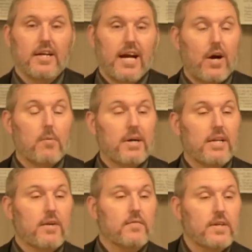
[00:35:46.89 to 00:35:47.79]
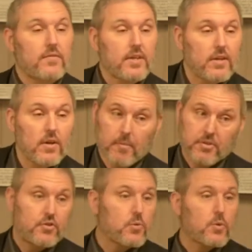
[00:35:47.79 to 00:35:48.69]
How am I not a forgetful hearer? I'm a
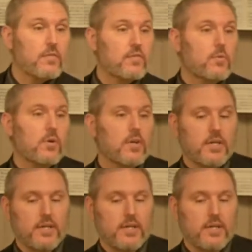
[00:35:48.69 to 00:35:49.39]
doer of the work.